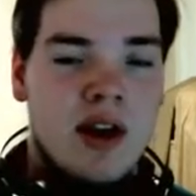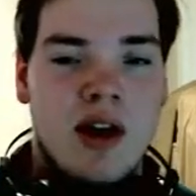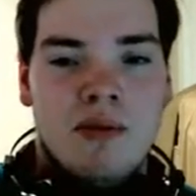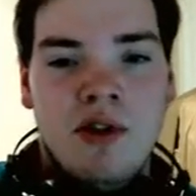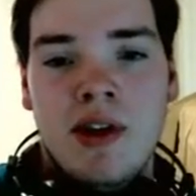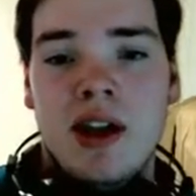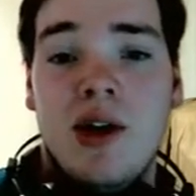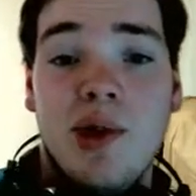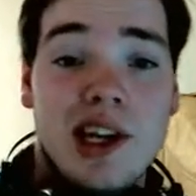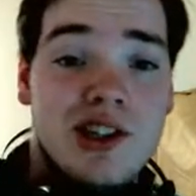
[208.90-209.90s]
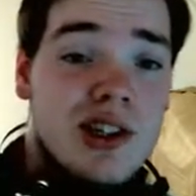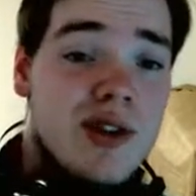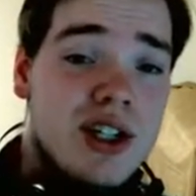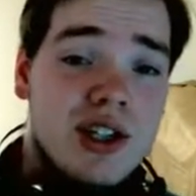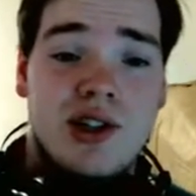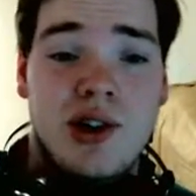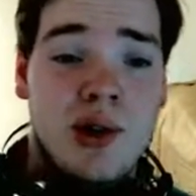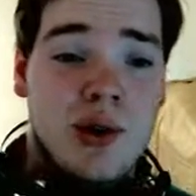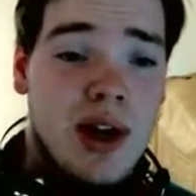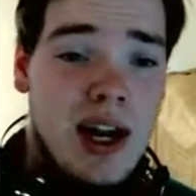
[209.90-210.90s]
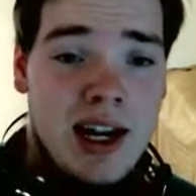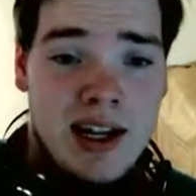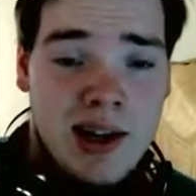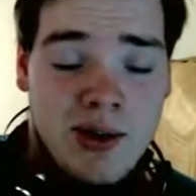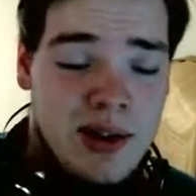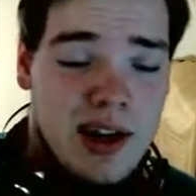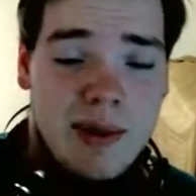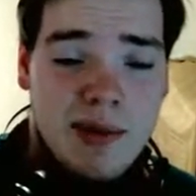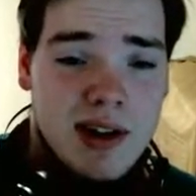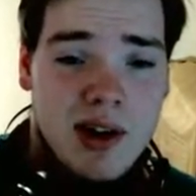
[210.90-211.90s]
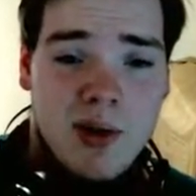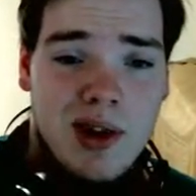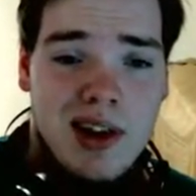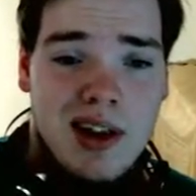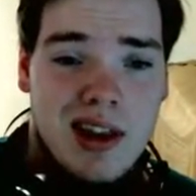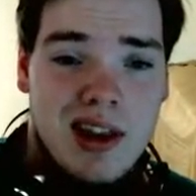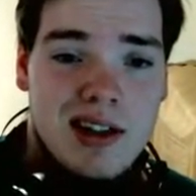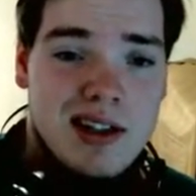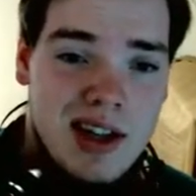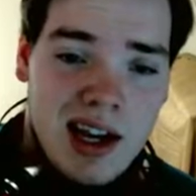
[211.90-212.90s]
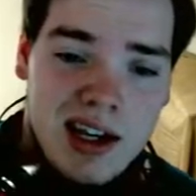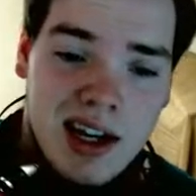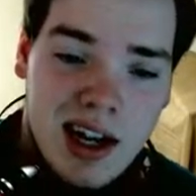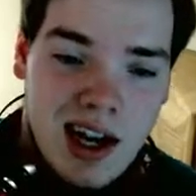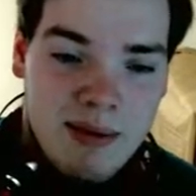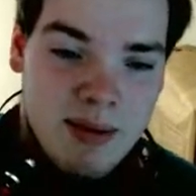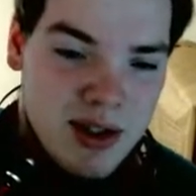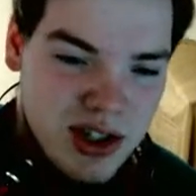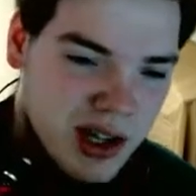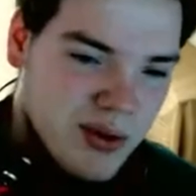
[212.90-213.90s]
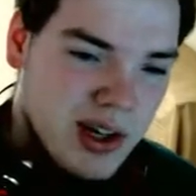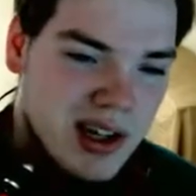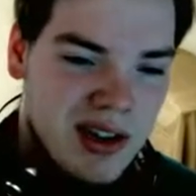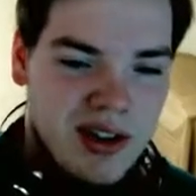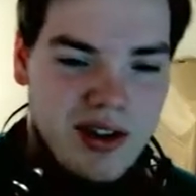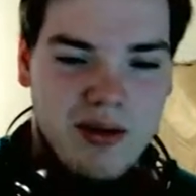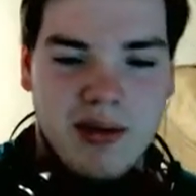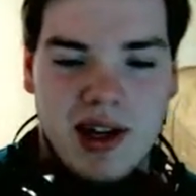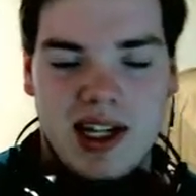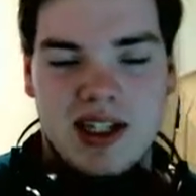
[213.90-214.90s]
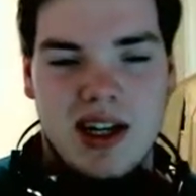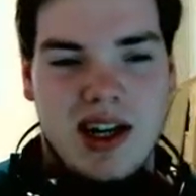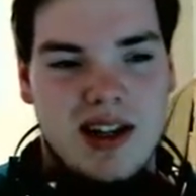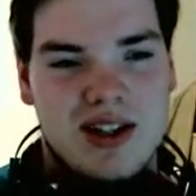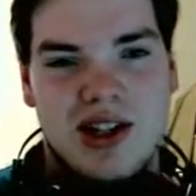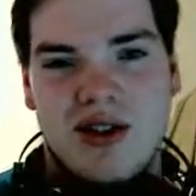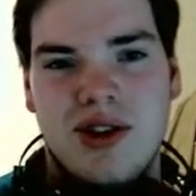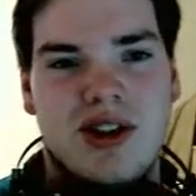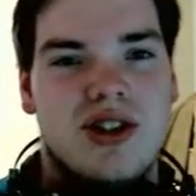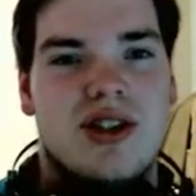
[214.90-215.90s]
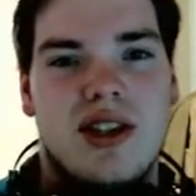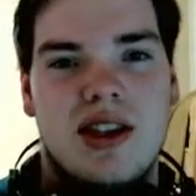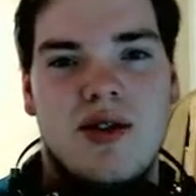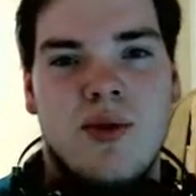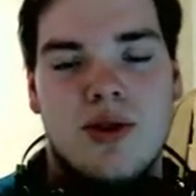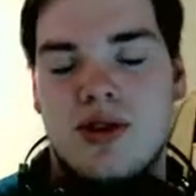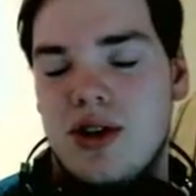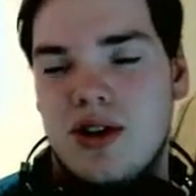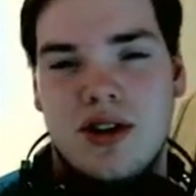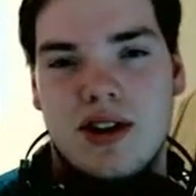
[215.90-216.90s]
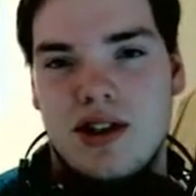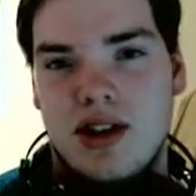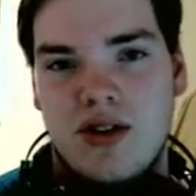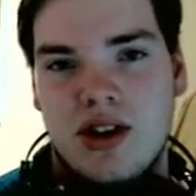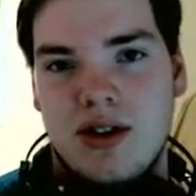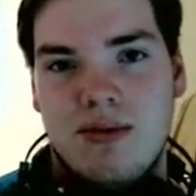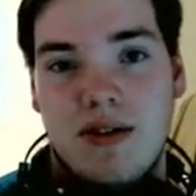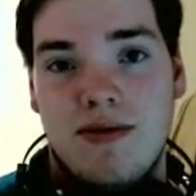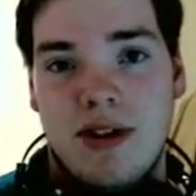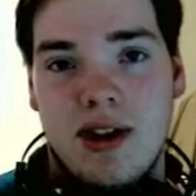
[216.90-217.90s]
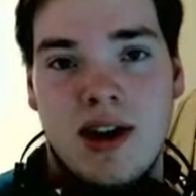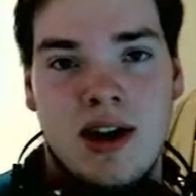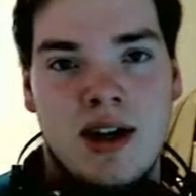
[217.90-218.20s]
Moving along, we got Generation 2, and I'm gonna go with this set. I'm gonna put Chikorita in third place. Chikorita is just the worst starter in this generation by far.